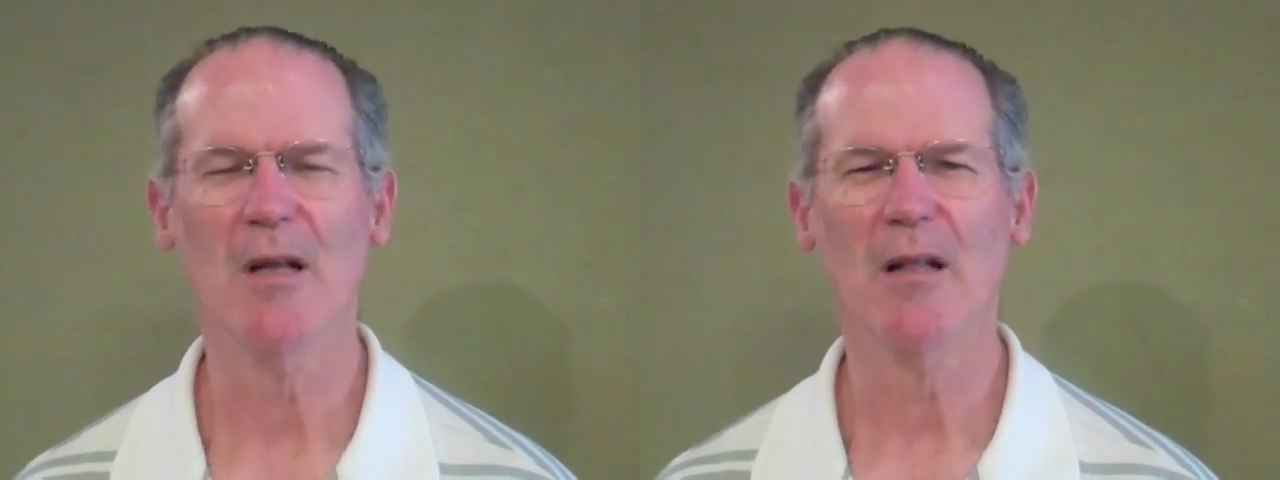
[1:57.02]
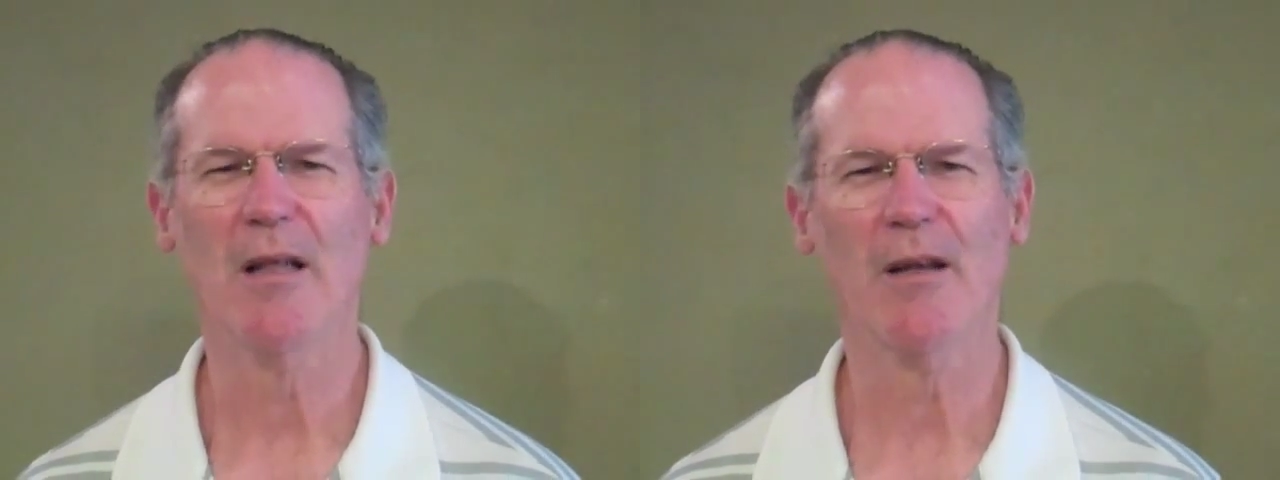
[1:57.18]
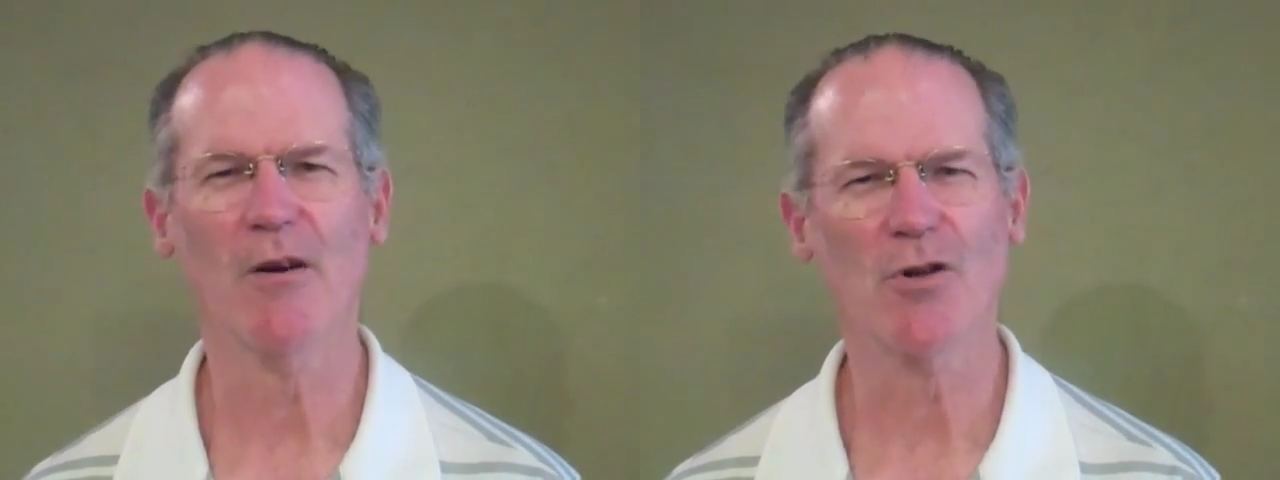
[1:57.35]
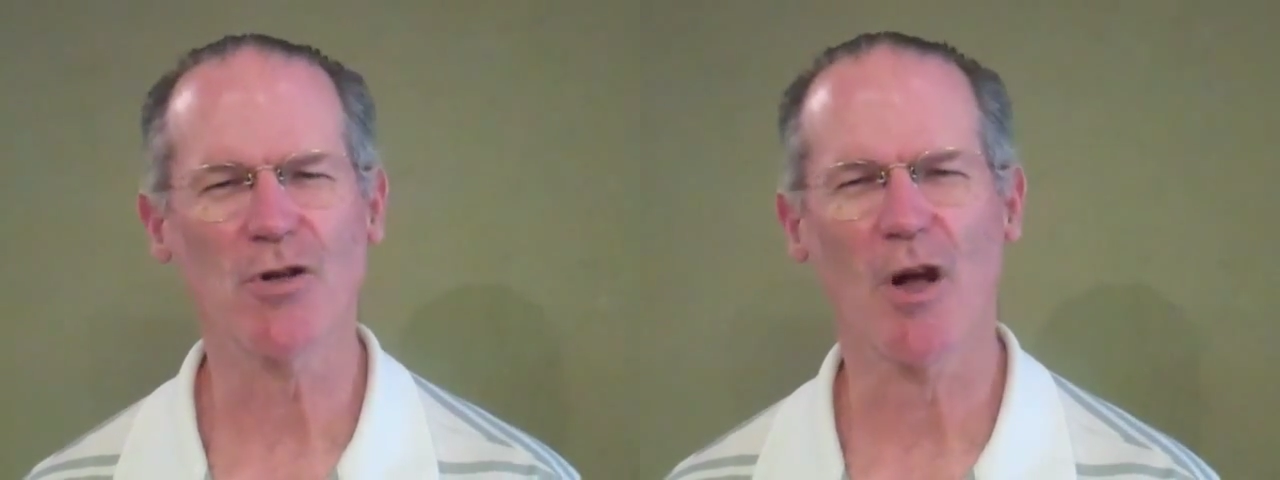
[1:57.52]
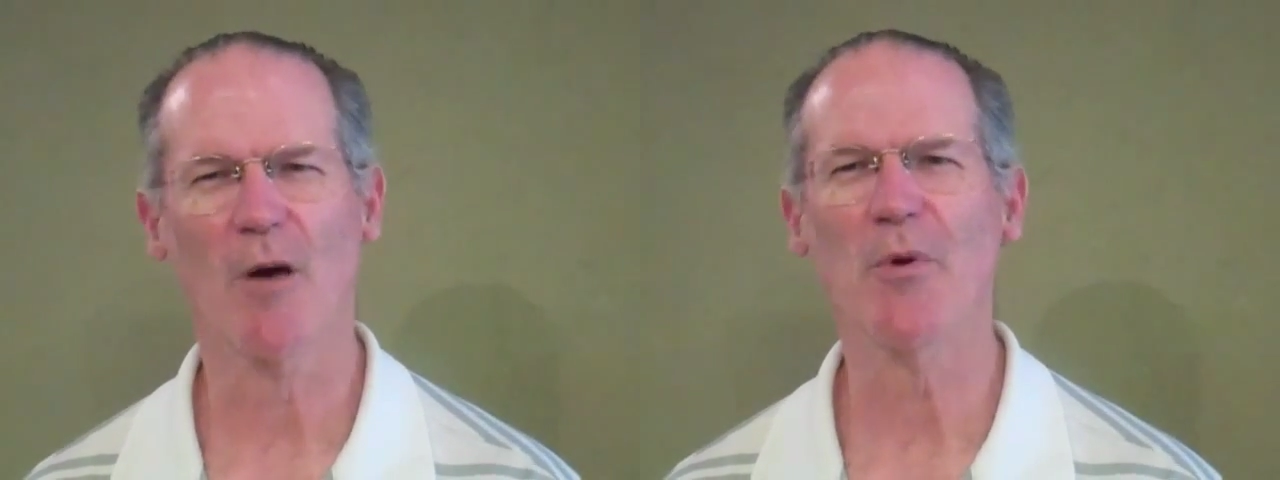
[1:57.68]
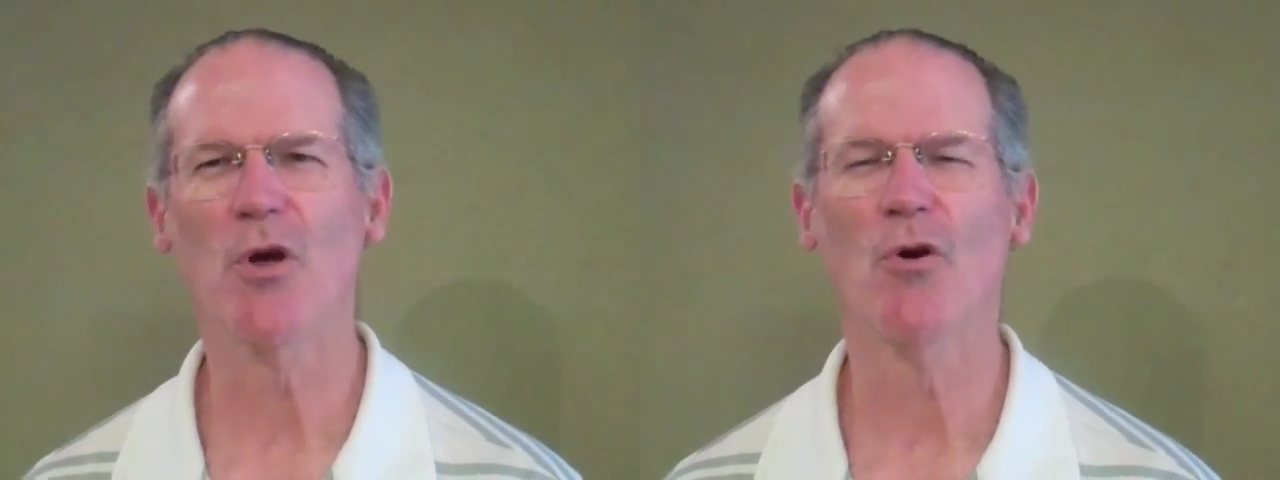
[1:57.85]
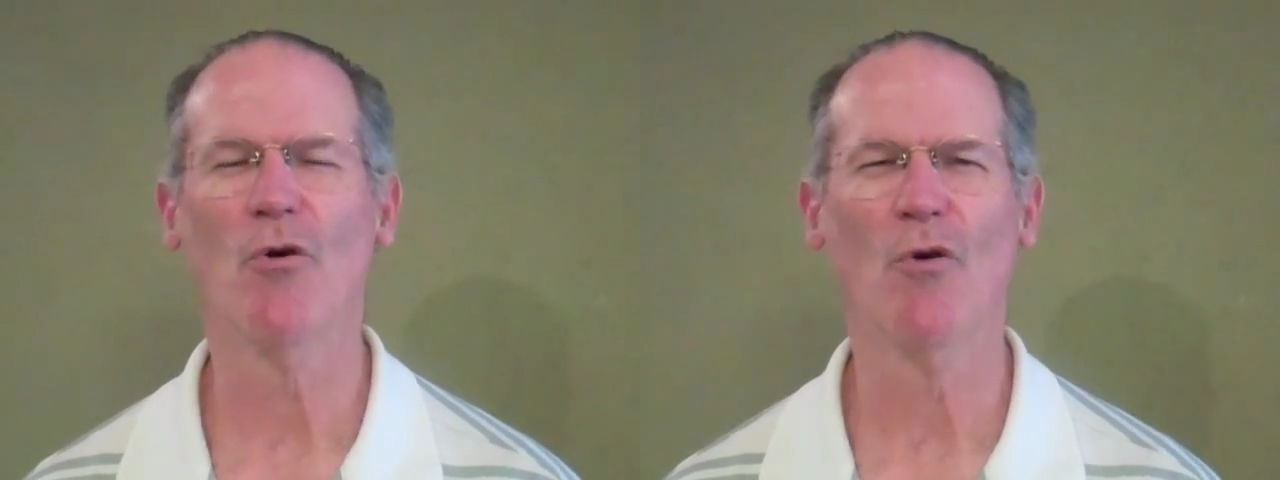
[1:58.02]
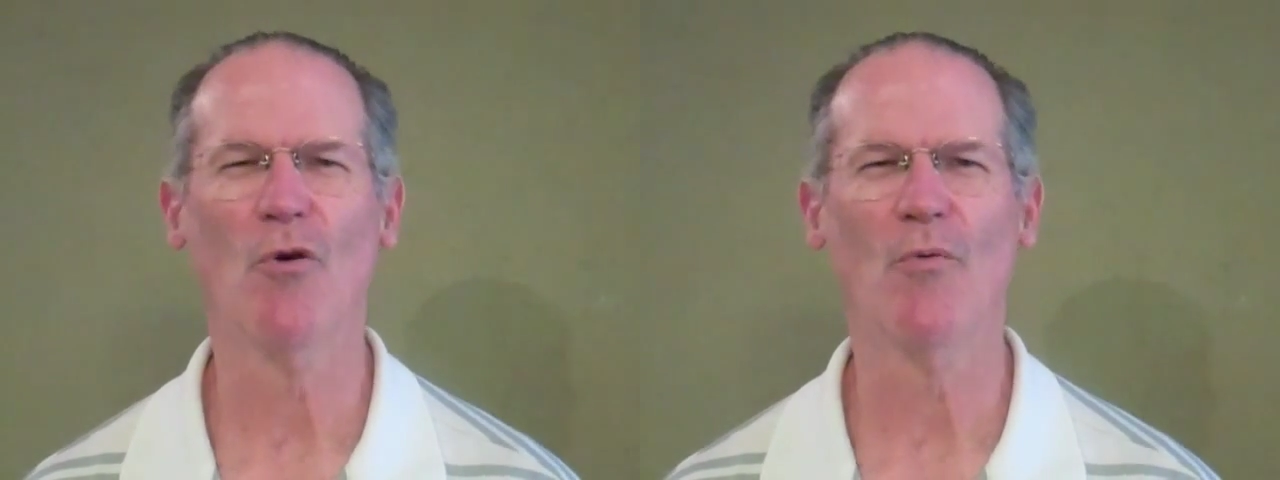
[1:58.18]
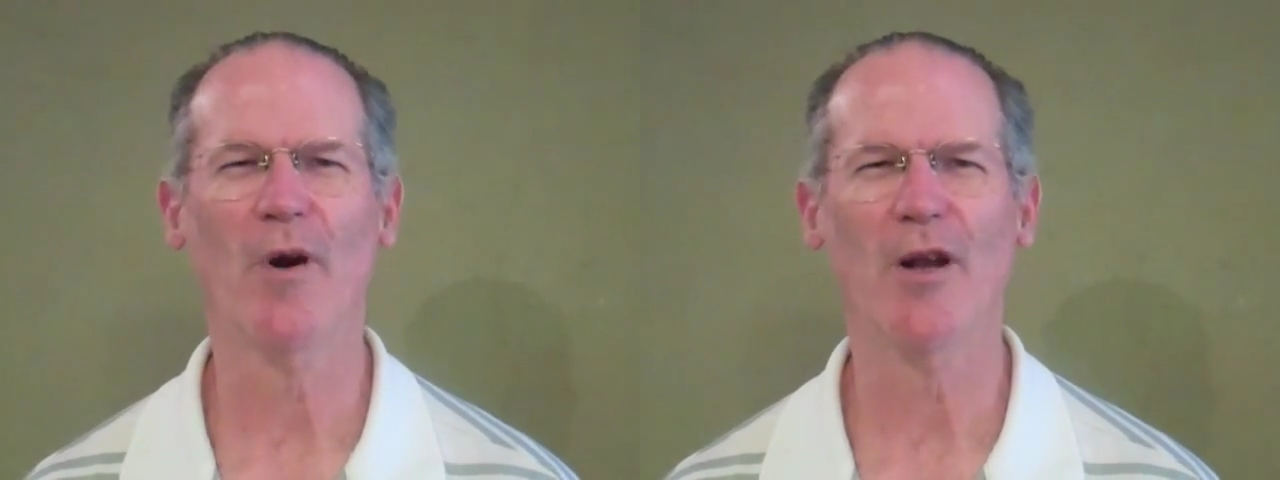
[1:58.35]
Like here's Tommy
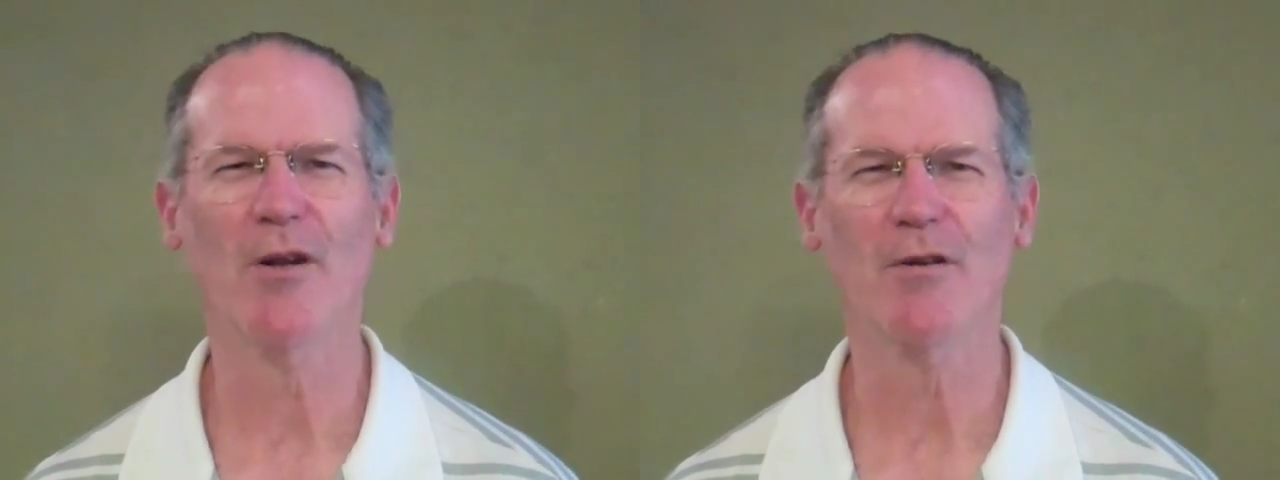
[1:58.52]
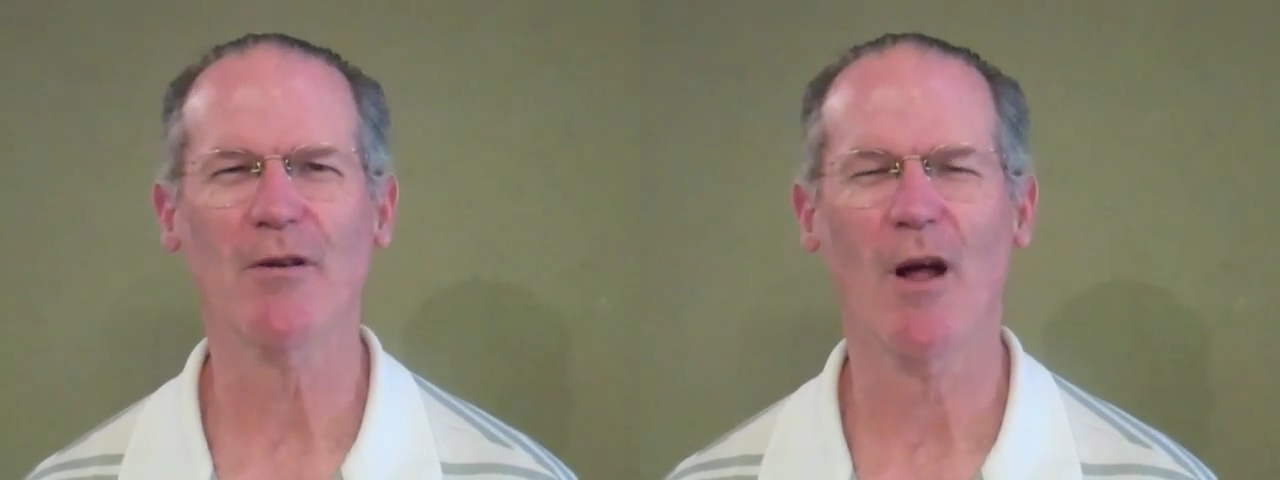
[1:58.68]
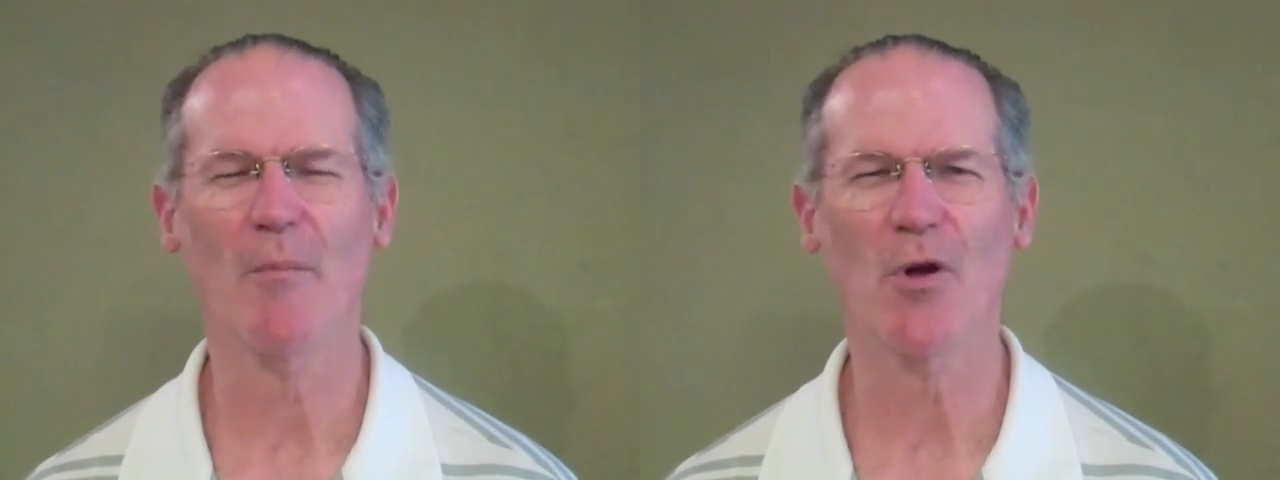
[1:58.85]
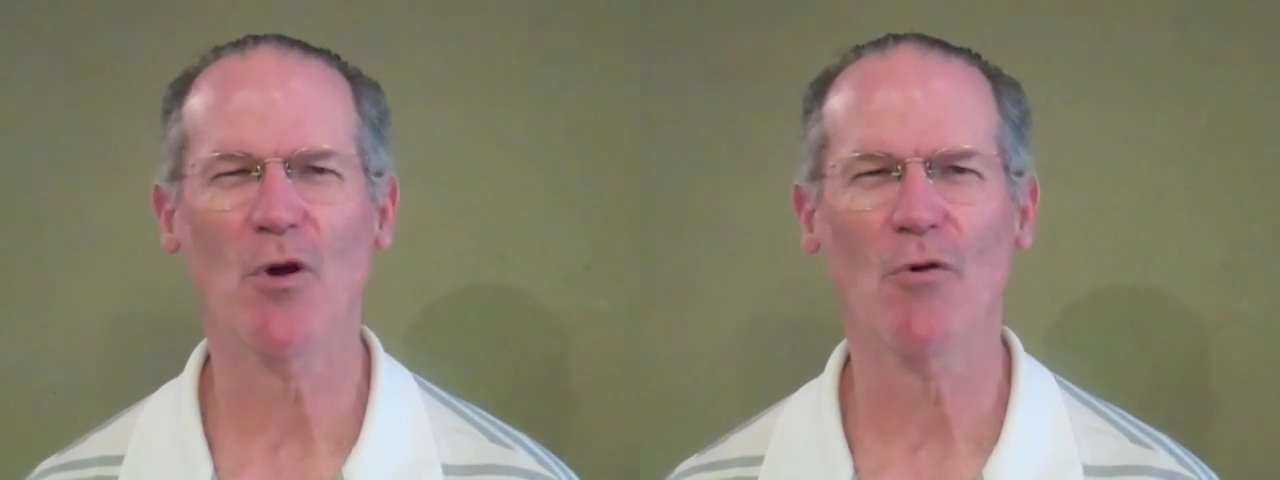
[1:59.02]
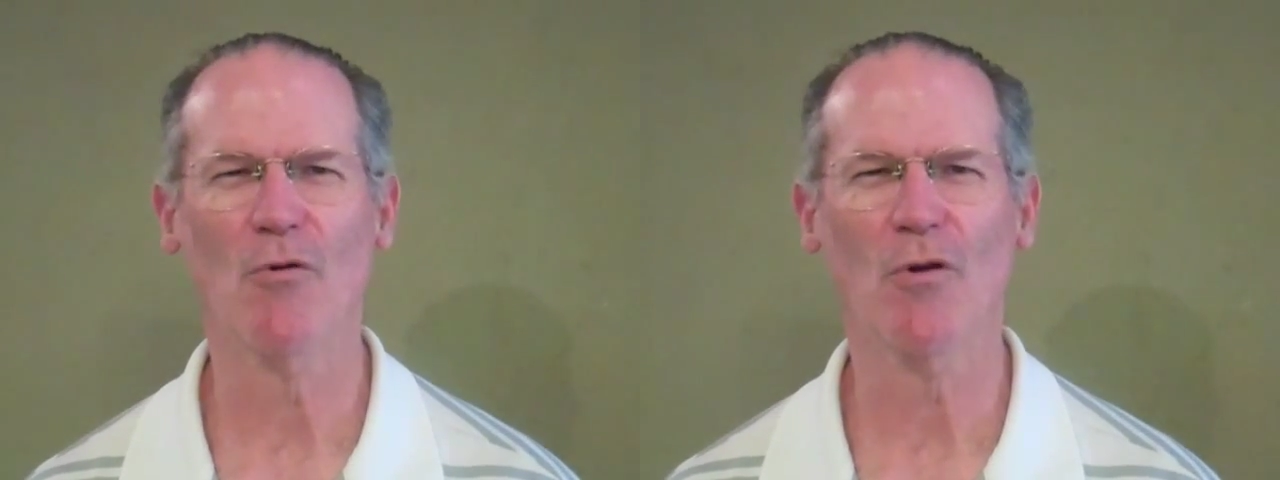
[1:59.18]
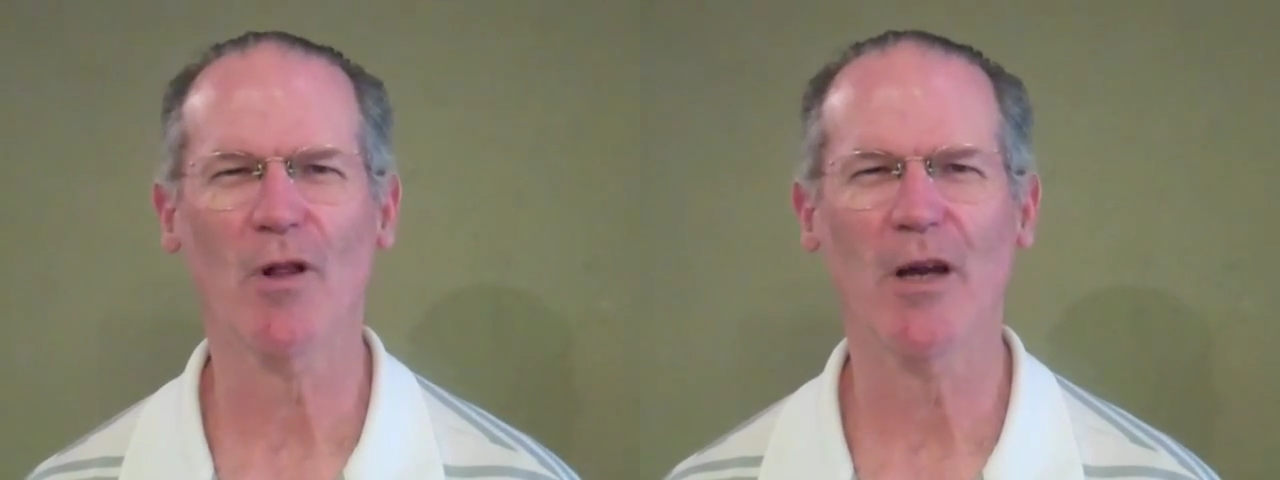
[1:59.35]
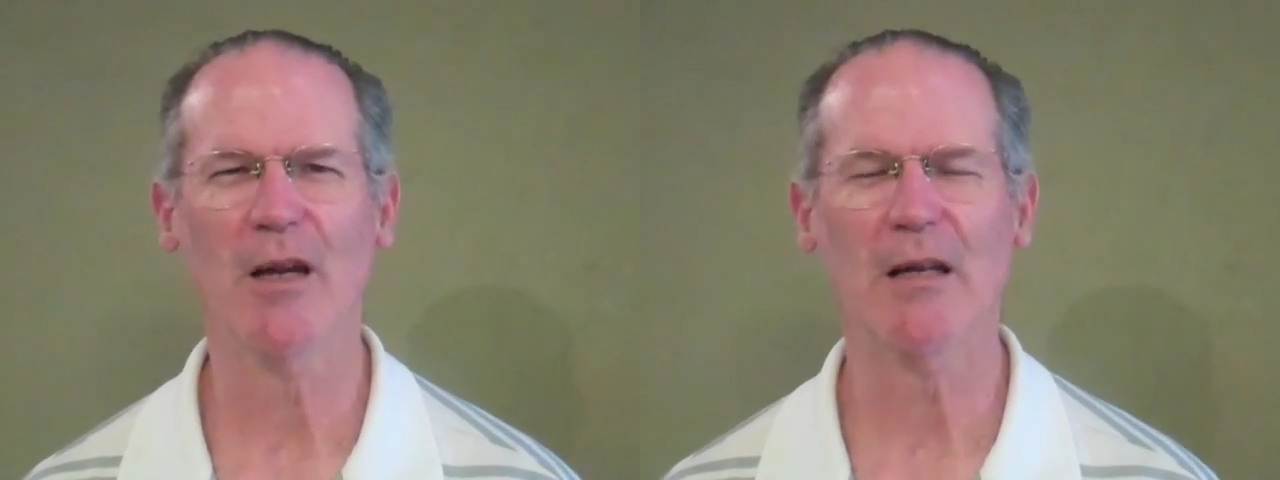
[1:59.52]
Kono. We're at a Tommy Kono clinic